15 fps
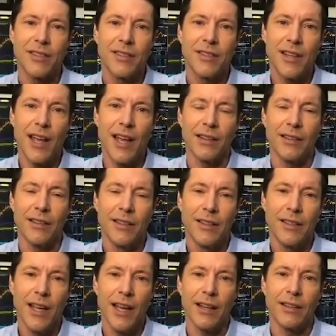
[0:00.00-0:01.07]
Yeah.
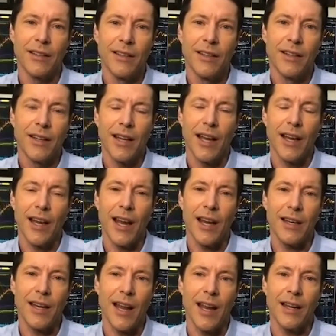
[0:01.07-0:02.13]

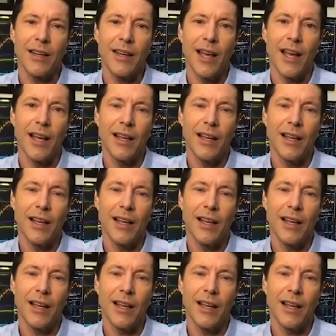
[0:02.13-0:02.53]
And